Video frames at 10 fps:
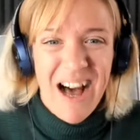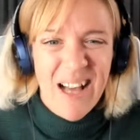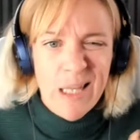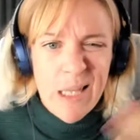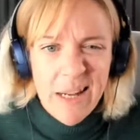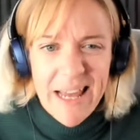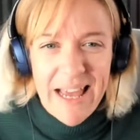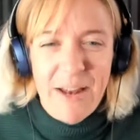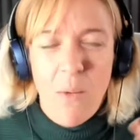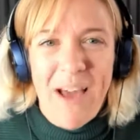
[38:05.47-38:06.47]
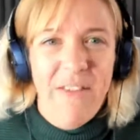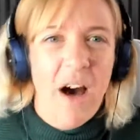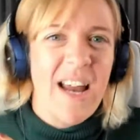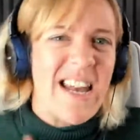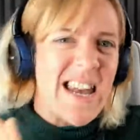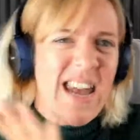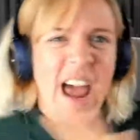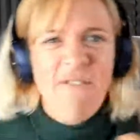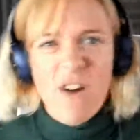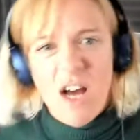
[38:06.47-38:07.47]
I'd done it in a way that I
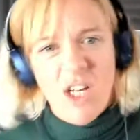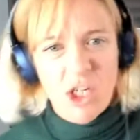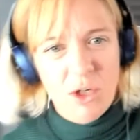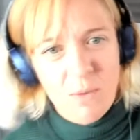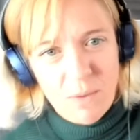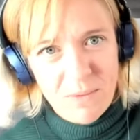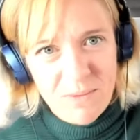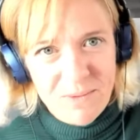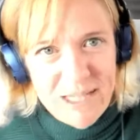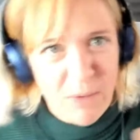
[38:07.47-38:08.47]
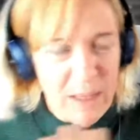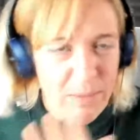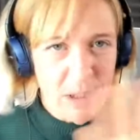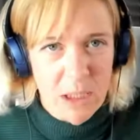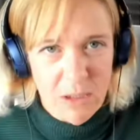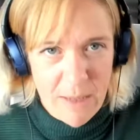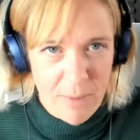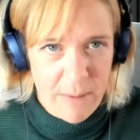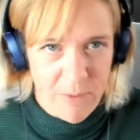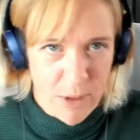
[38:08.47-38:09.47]
never do tell people to do their
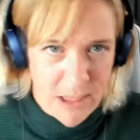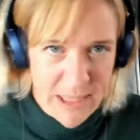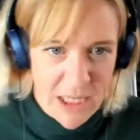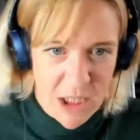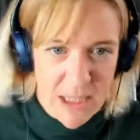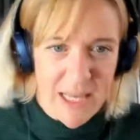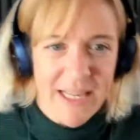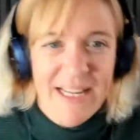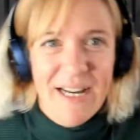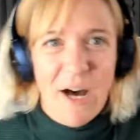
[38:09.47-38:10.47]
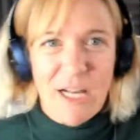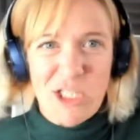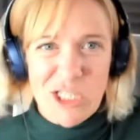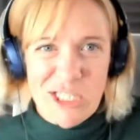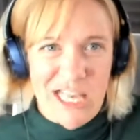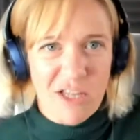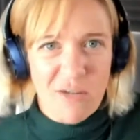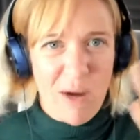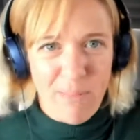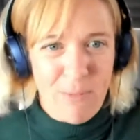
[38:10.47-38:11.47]
prep for presentations. Like I just gathered
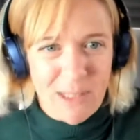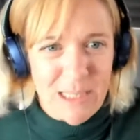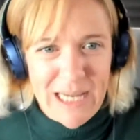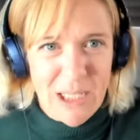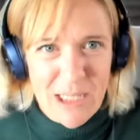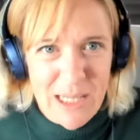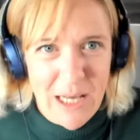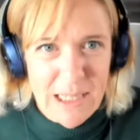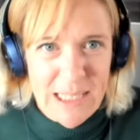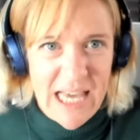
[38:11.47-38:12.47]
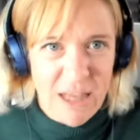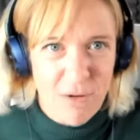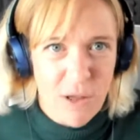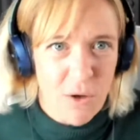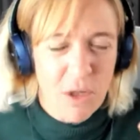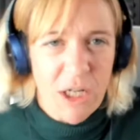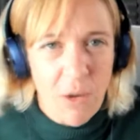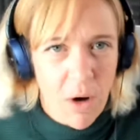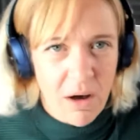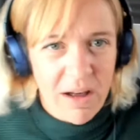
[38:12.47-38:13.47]
my presentation slides together and thought, you
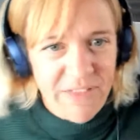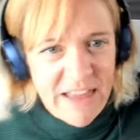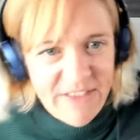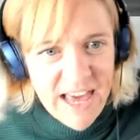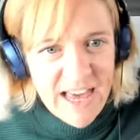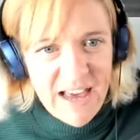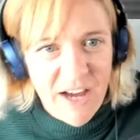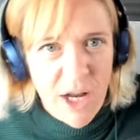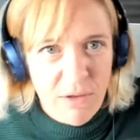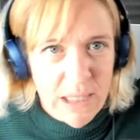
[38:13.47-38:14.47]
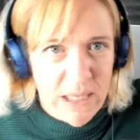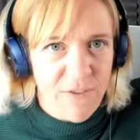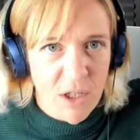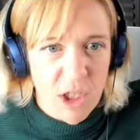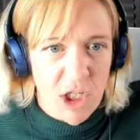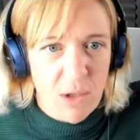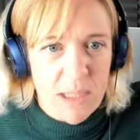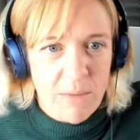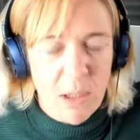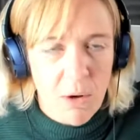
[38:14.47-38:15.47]
know what, they're there. I know this stuff. I'll just use
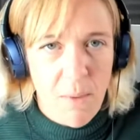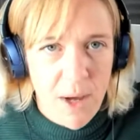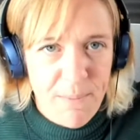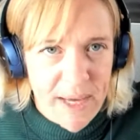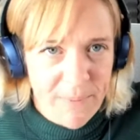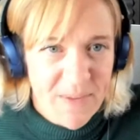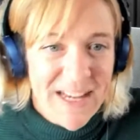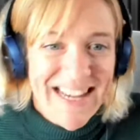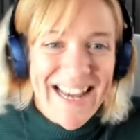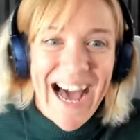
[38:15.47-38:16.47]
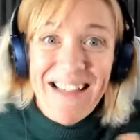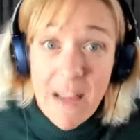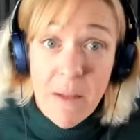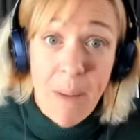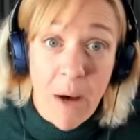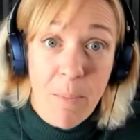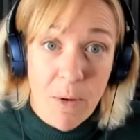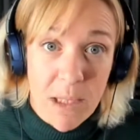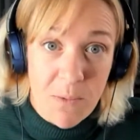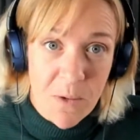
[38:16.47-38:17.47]
them to remind me. And then the
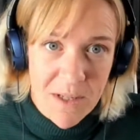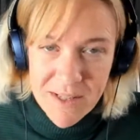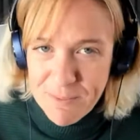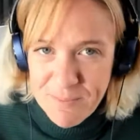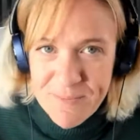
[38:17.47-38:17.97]
PowerPoint didn't work.